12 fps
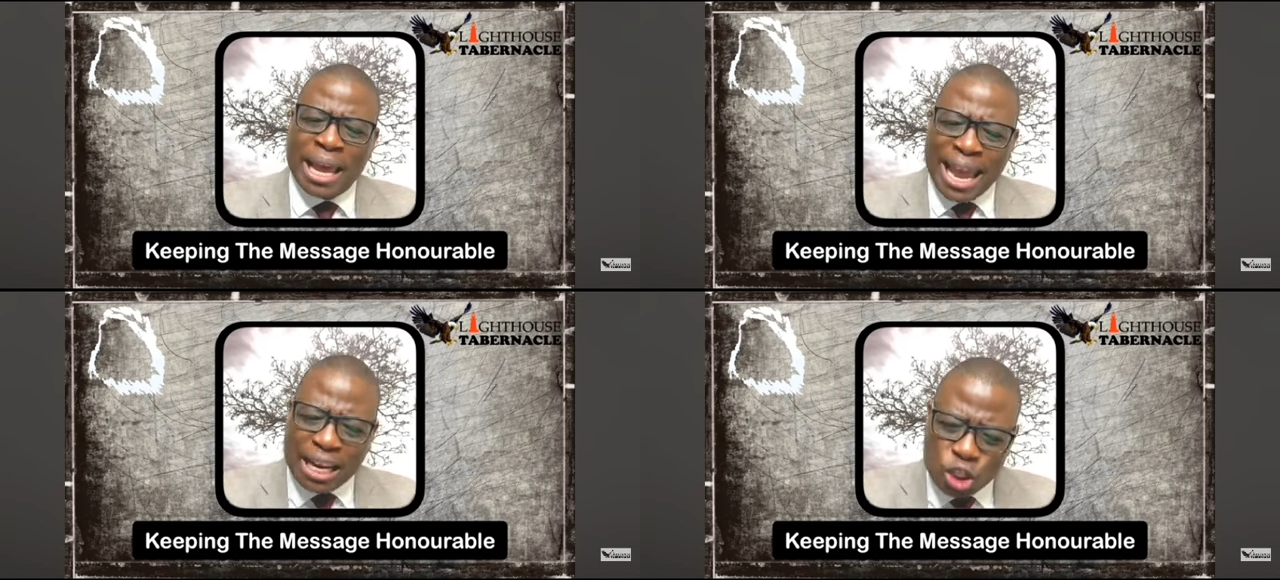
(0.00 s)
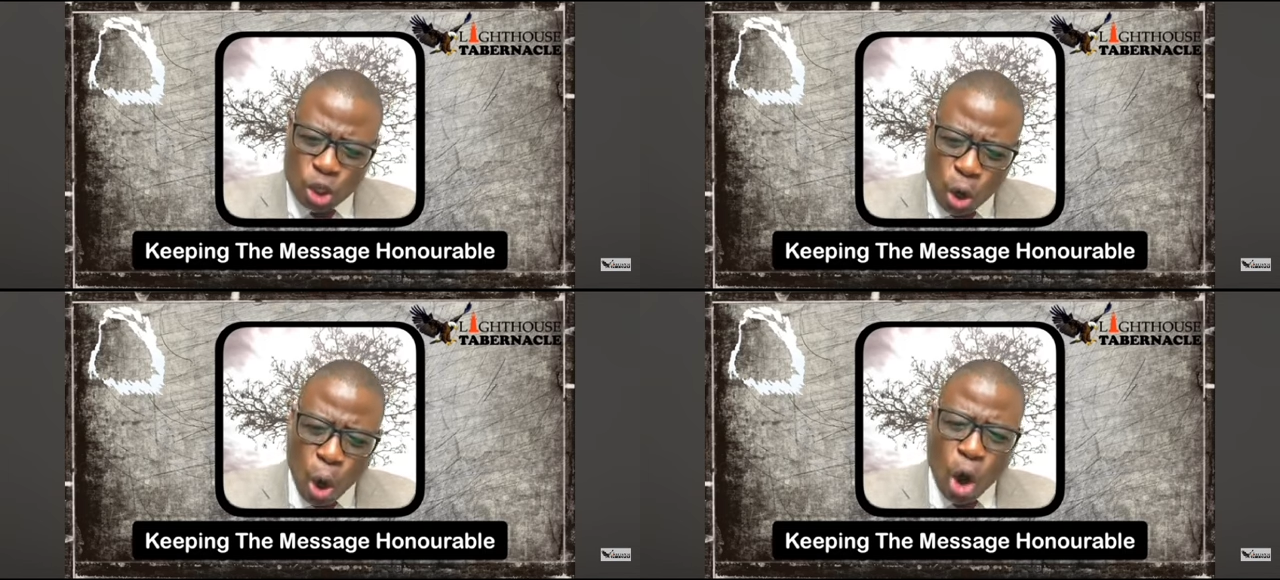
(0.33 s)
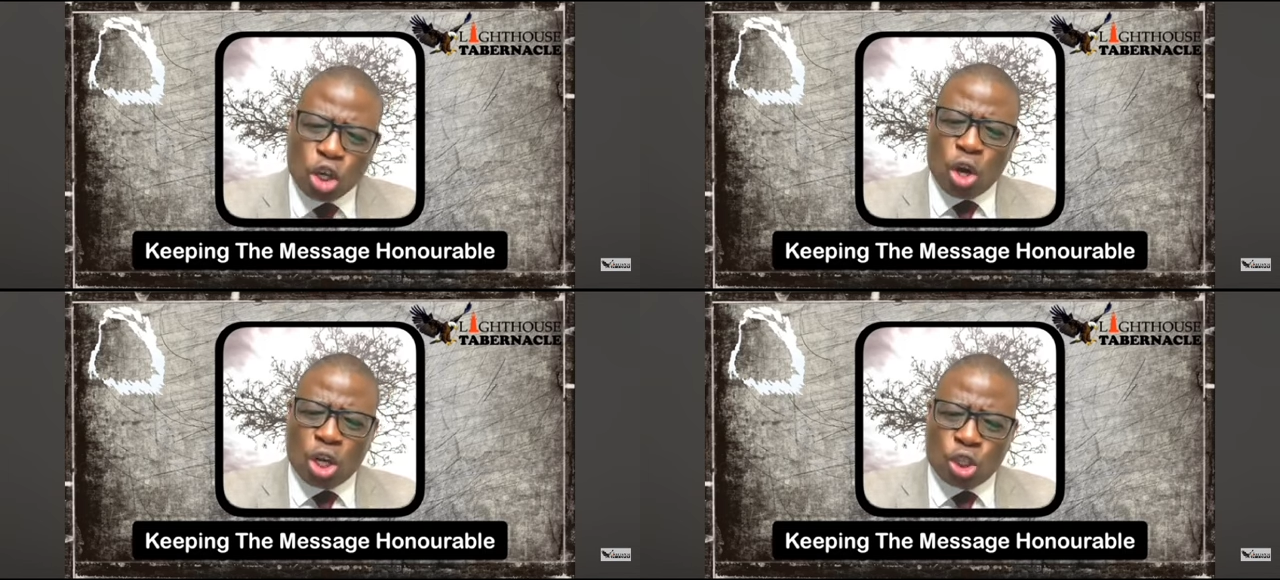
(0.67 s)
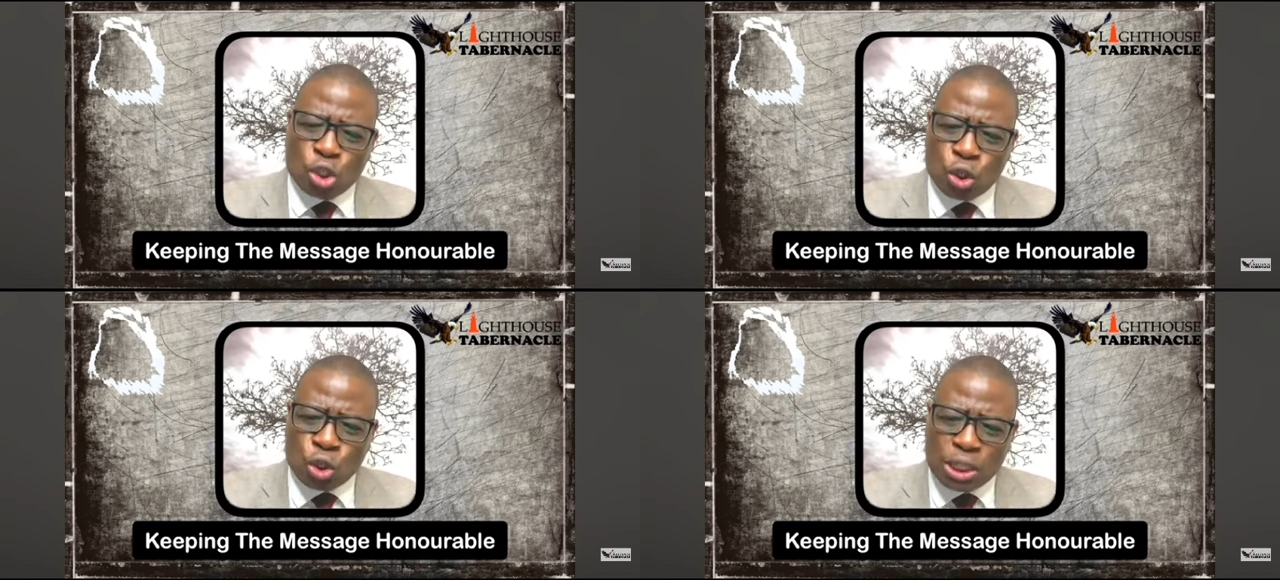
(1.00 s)
and to hold on
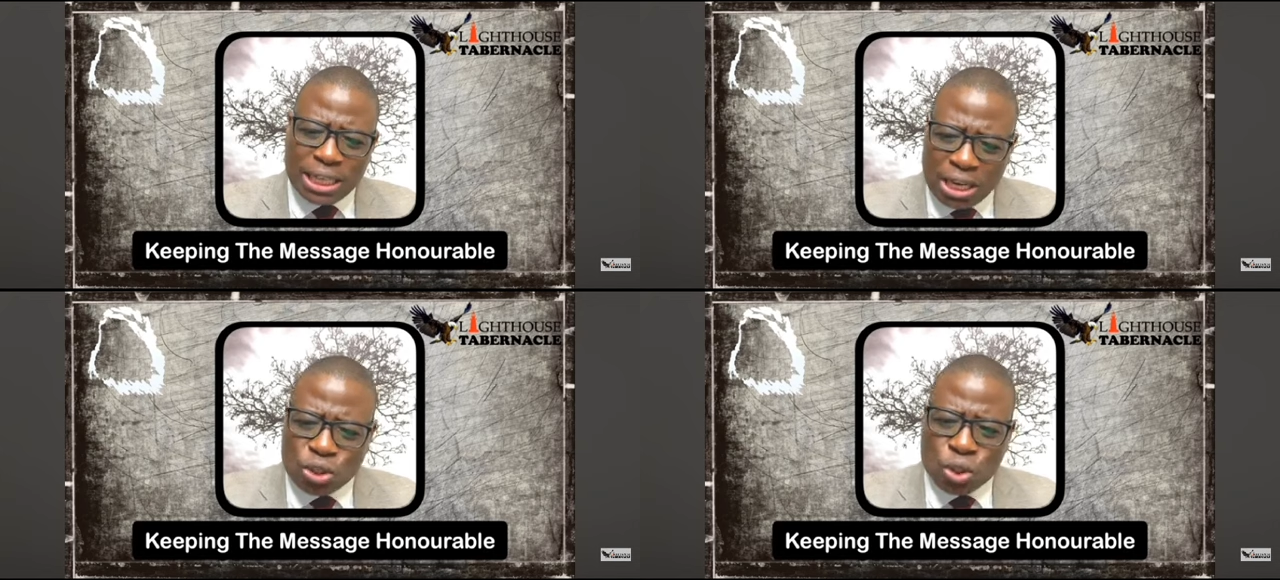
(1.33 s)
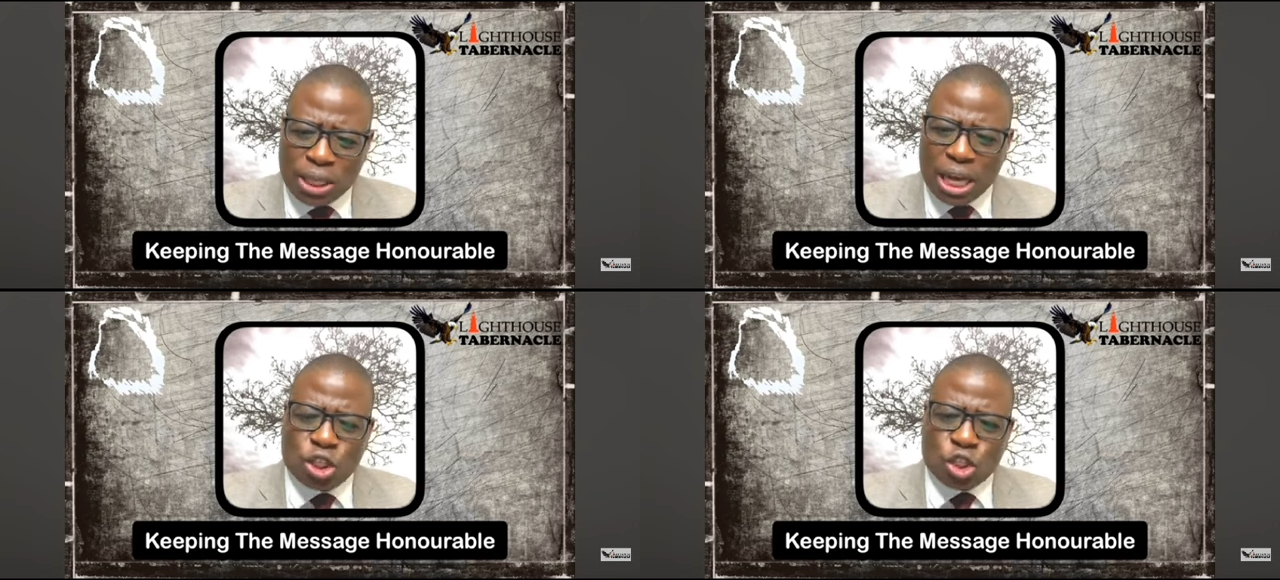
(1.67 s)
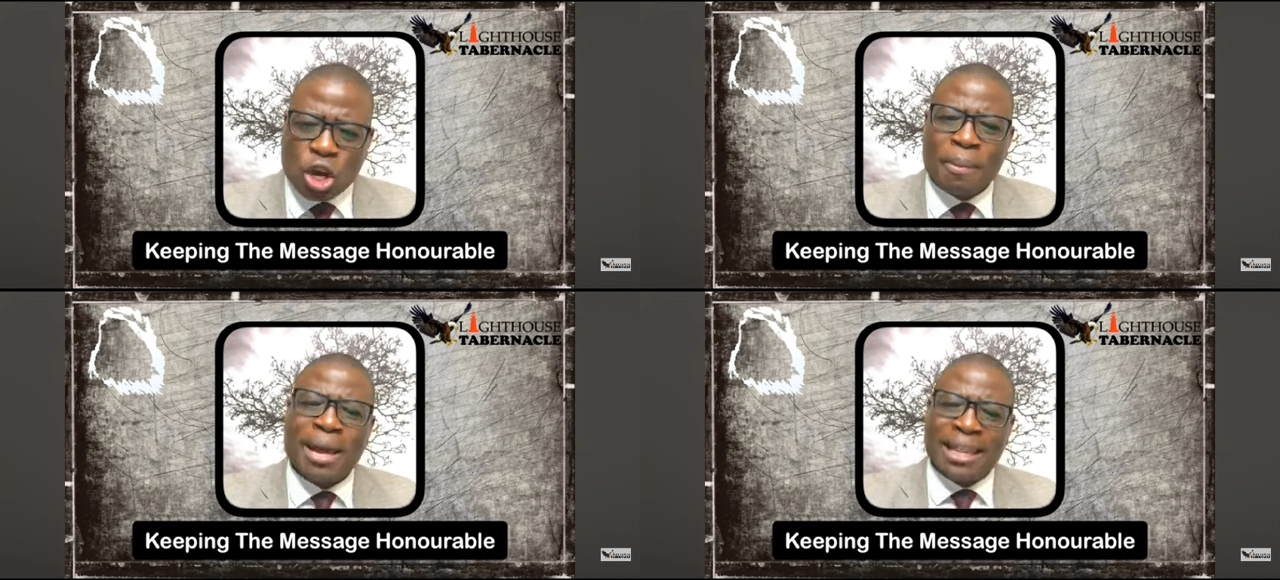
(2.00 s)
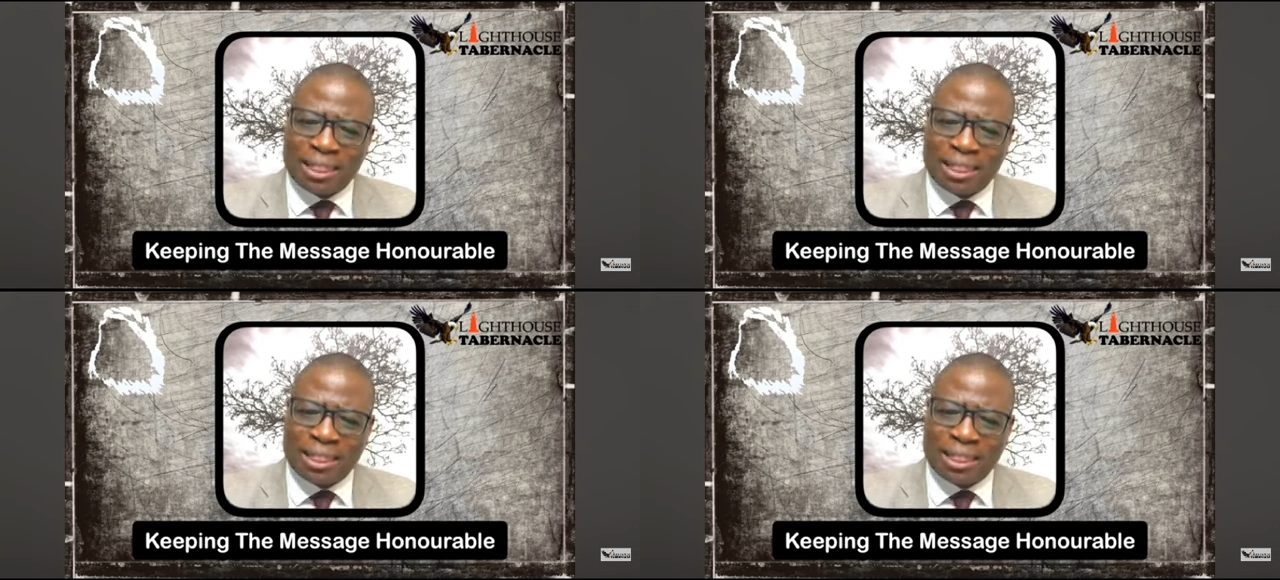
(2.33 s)
to that job?